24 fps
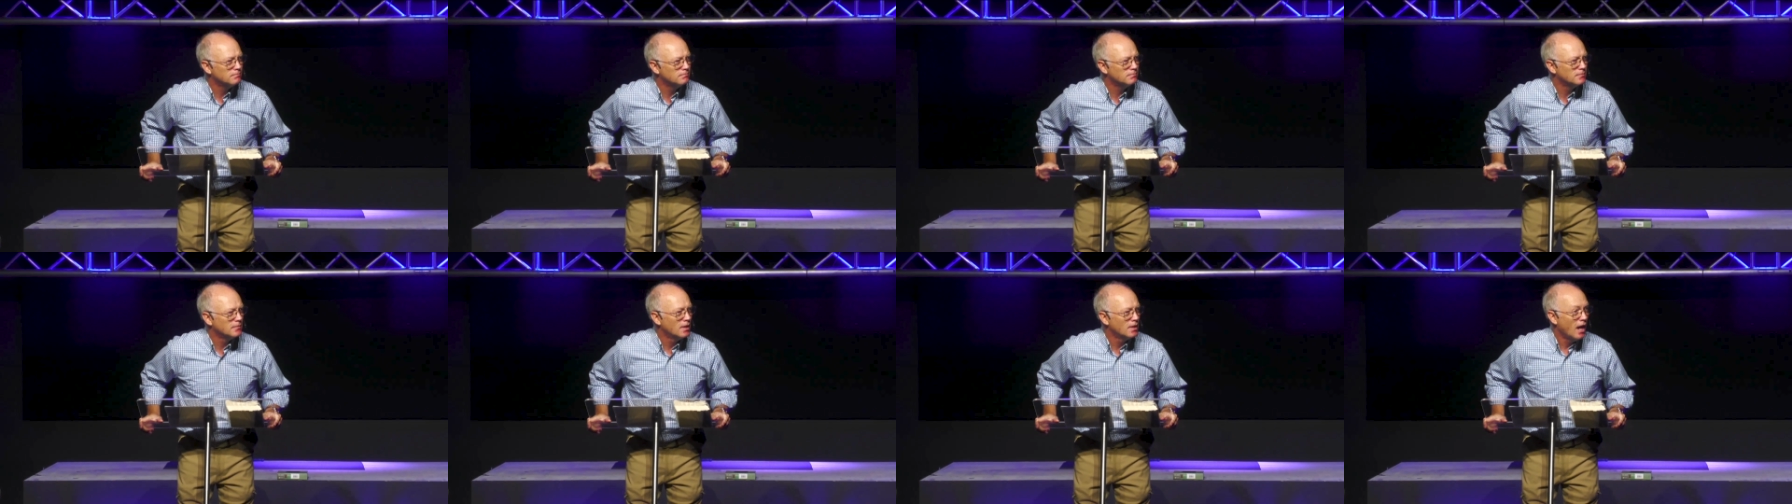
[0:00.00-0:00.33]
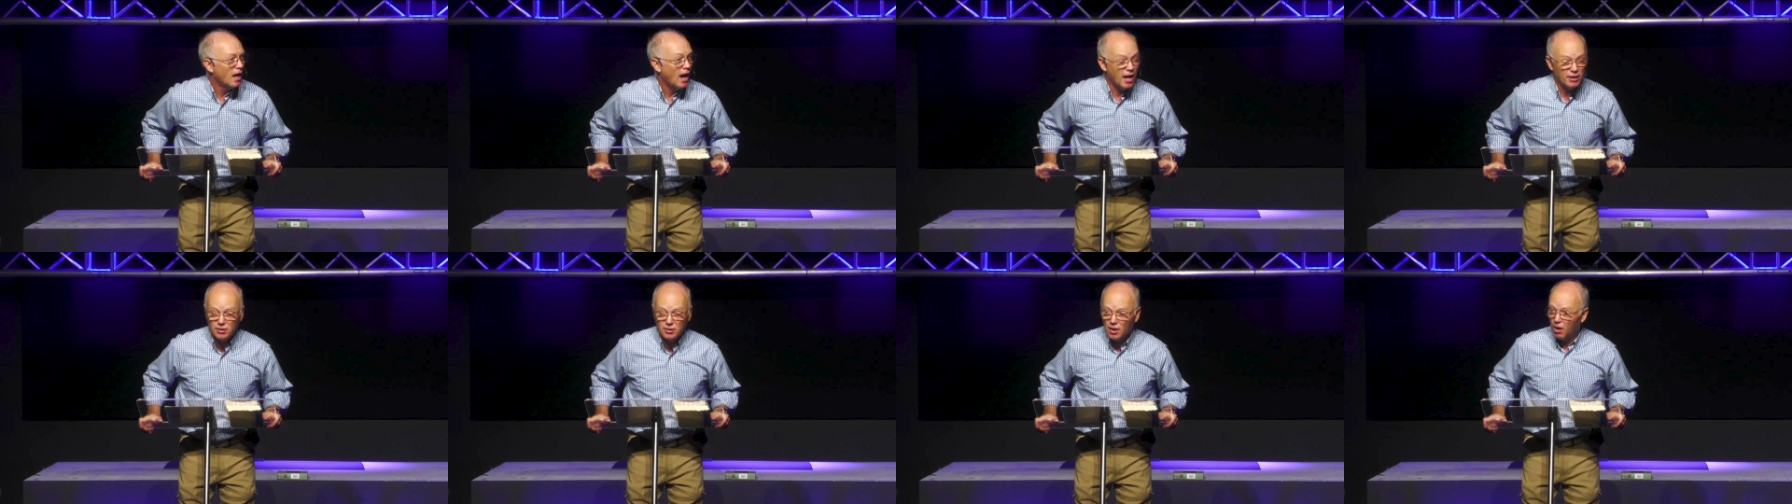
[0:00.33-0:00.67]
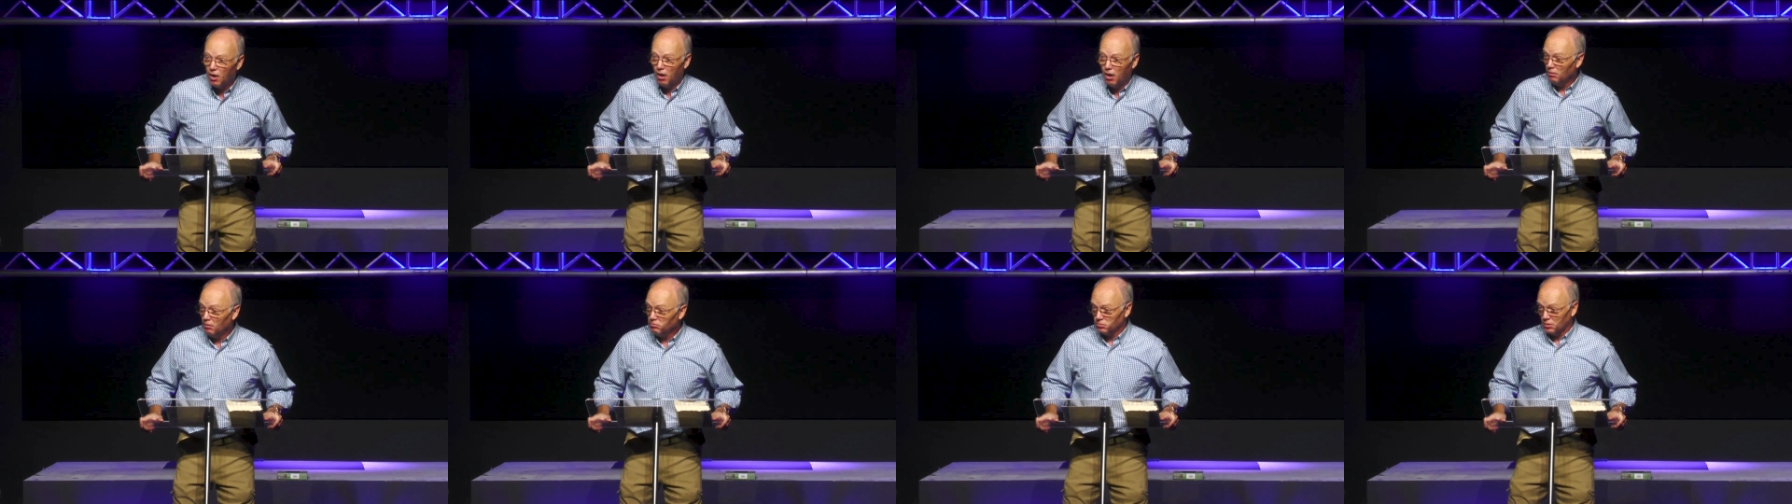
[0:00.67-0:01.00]
I thought,
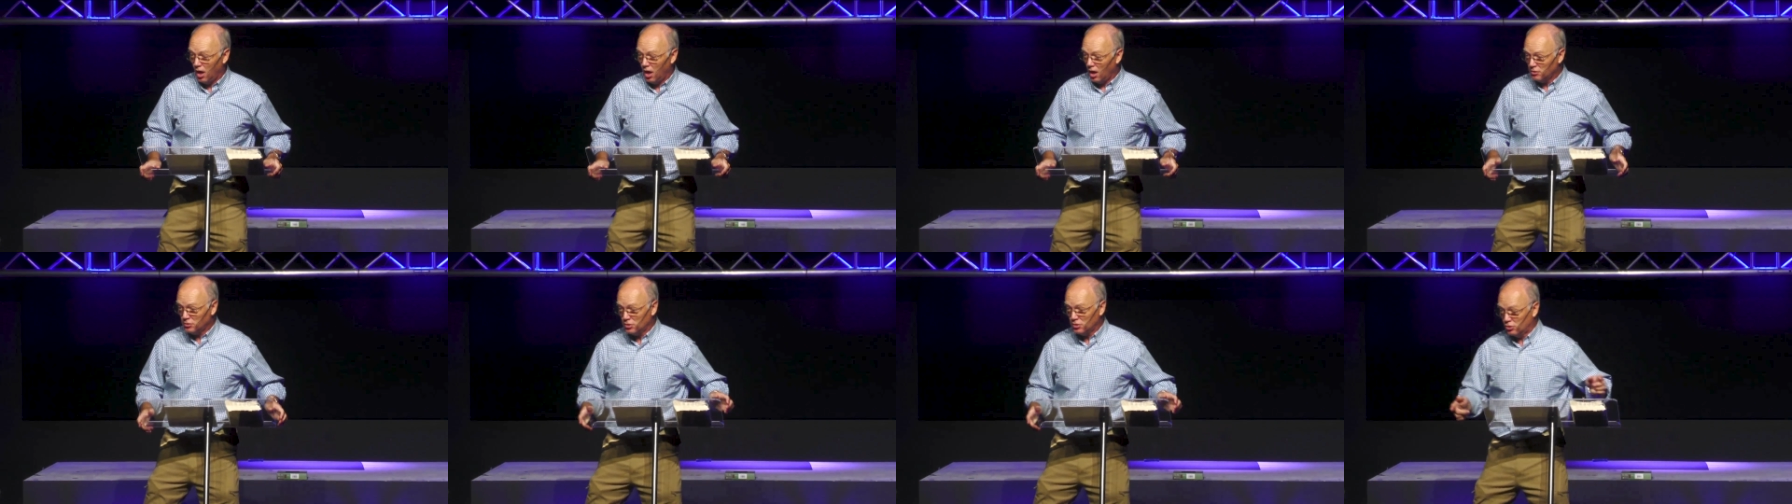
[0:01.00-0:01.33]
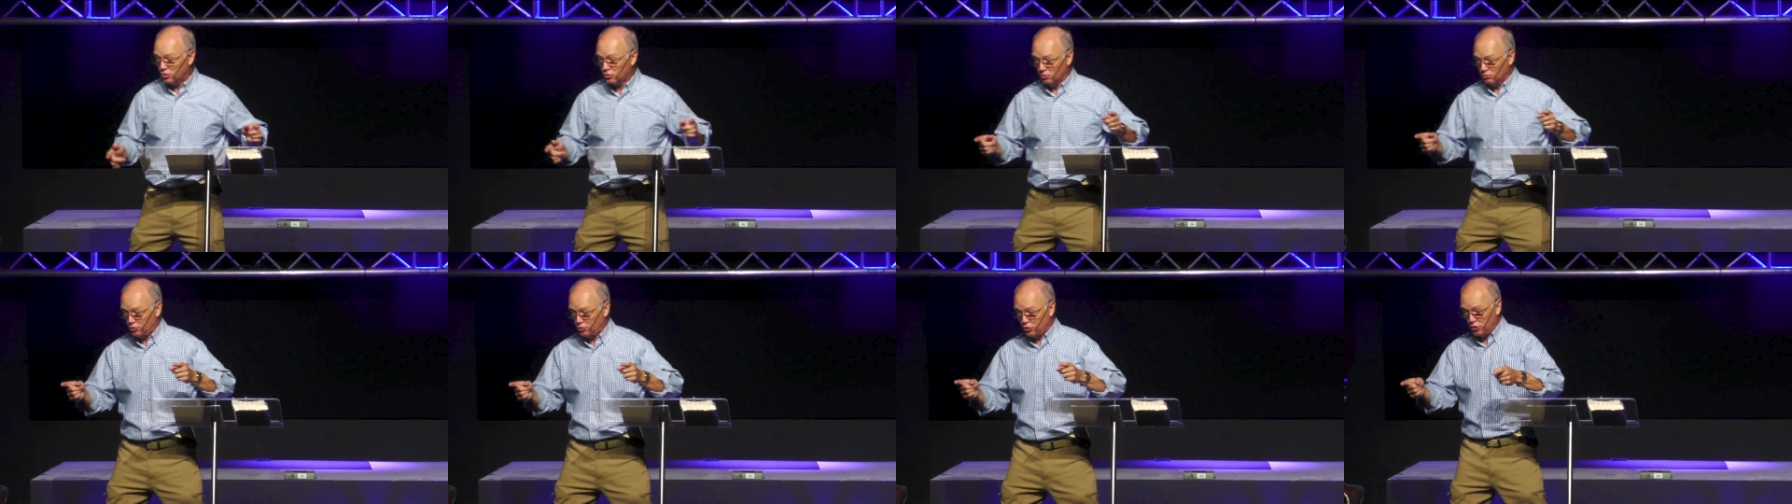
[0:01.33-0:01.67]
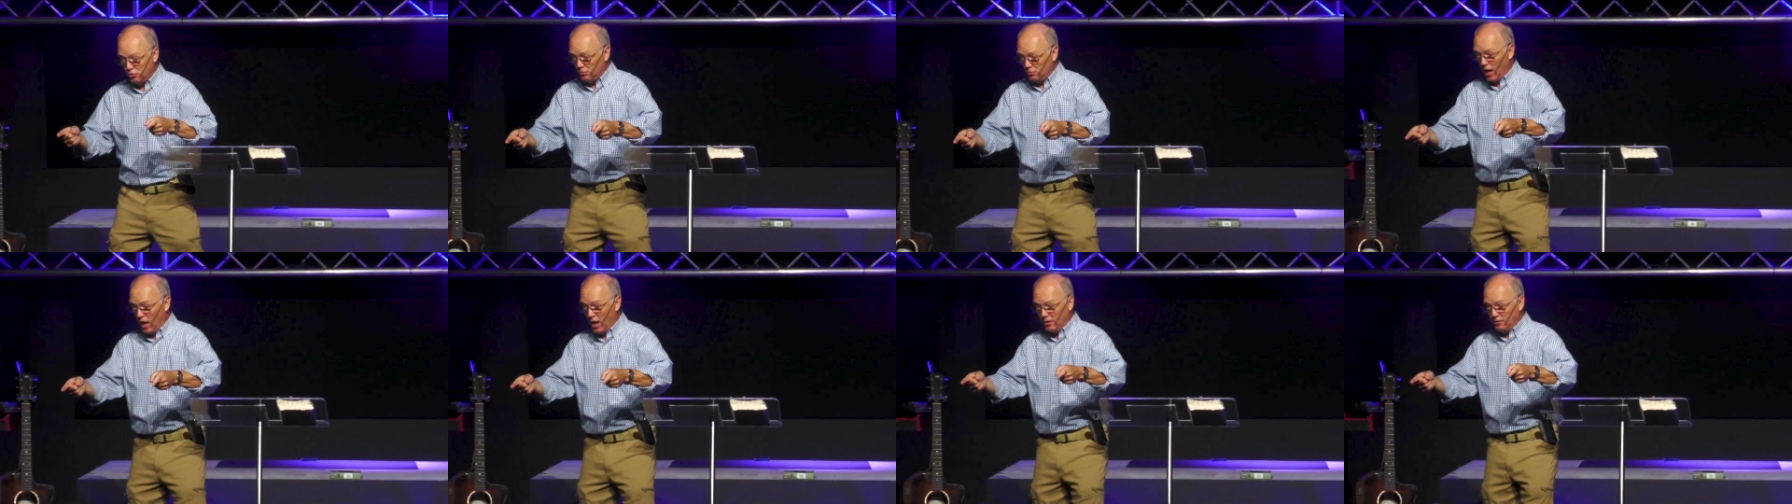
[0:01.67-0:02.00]
oh, God's just going to shoot
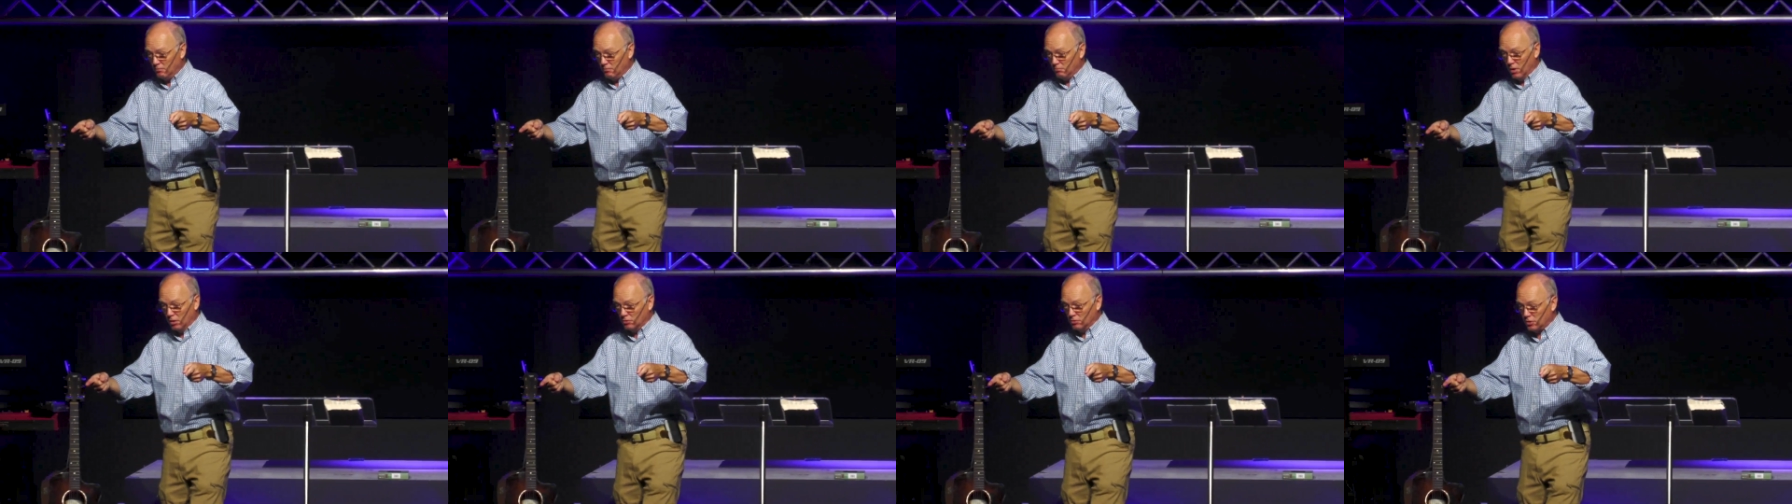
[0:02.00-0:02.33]
lightning bolts